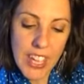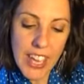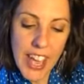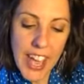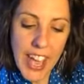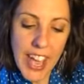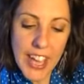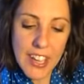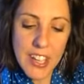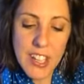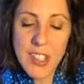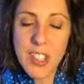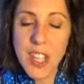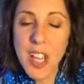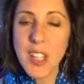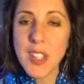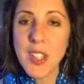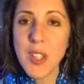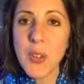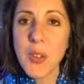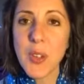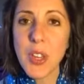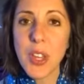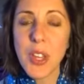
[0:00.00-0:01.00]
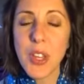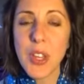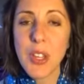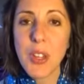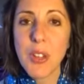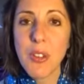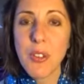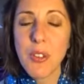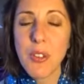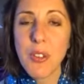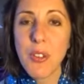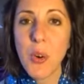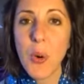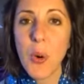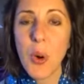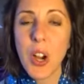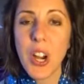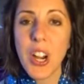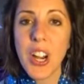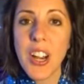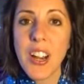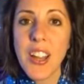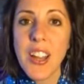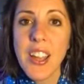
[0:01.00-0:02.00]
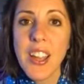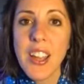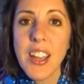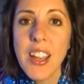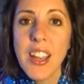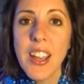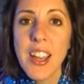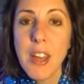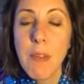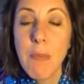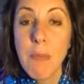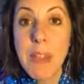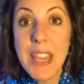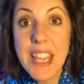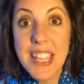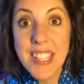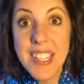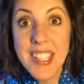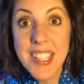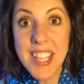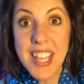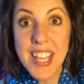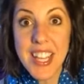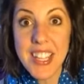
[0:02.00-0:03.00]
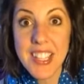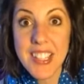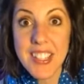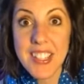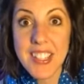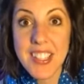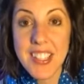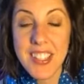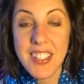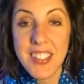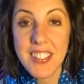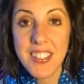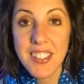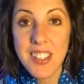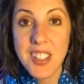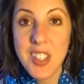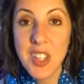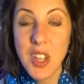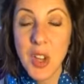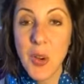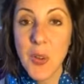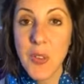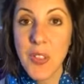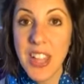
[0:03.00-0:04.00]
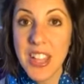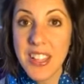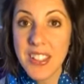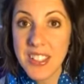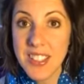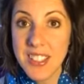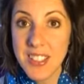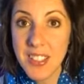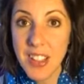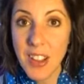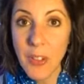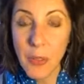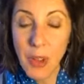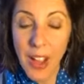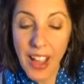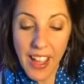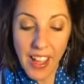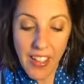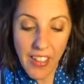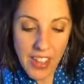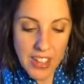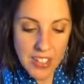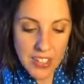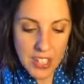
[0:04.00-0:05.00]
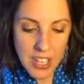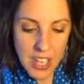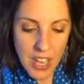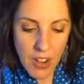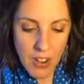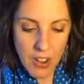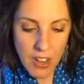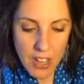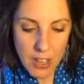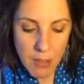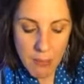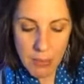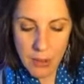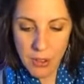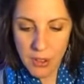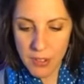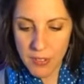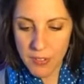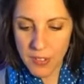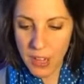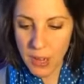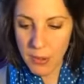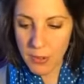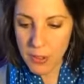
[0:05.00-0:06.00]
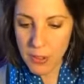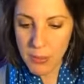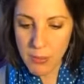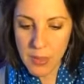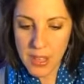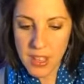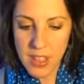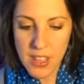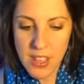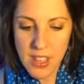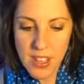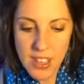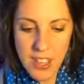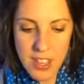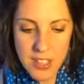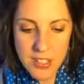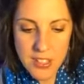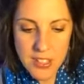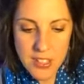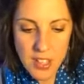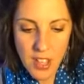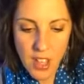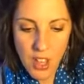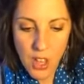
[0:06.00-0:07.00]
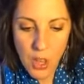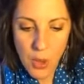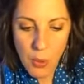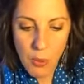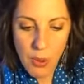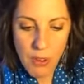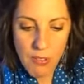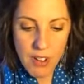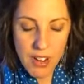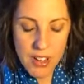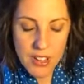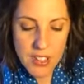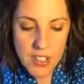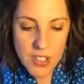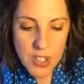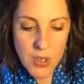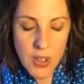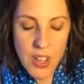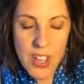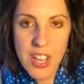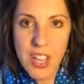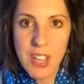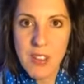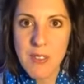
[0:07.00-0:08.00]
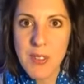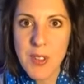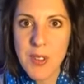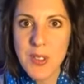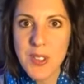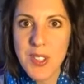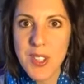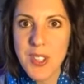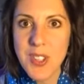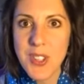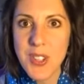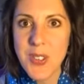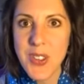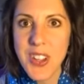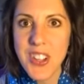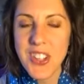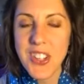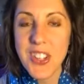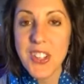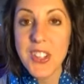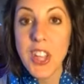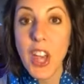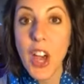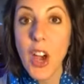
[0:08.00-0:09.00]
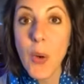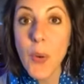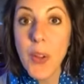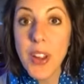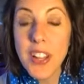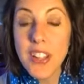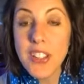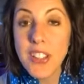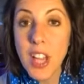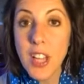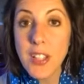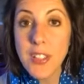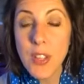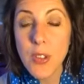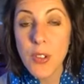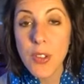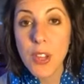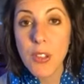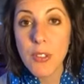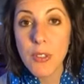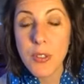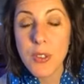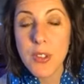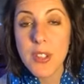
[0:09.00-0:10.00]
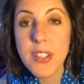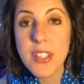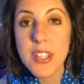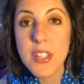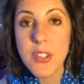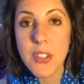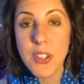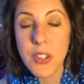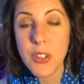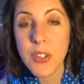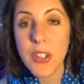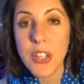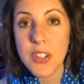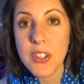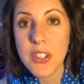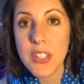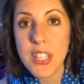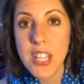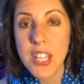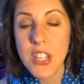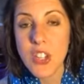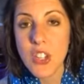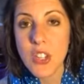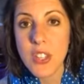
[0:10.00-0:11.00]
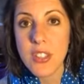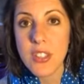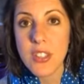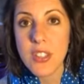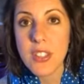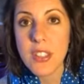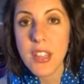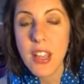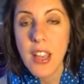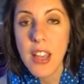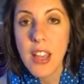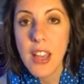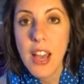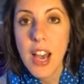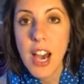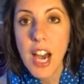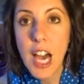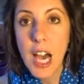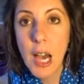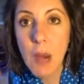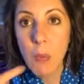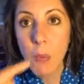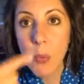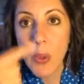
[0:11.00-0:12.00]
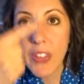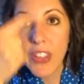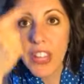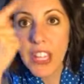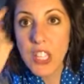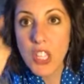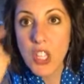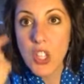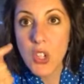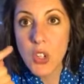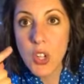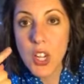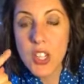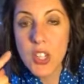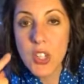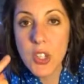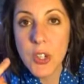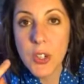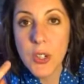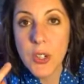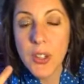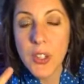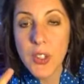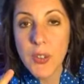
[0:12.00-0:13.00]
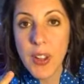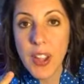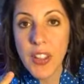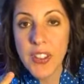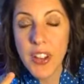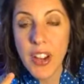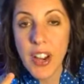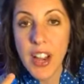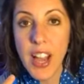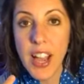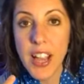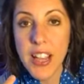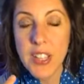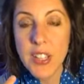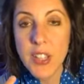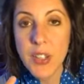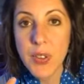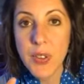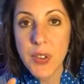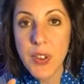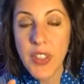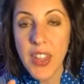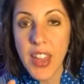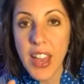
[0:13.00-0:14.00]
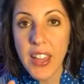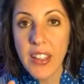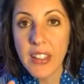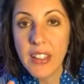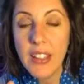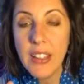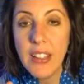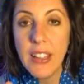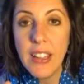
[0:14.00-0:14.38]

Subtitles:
it's also good for bee stings. So that's why I like to carry Purify with me in case we run into any of those situations. Oh, and it's also good for seasonal irritations. We like to draw circles around our eyes for that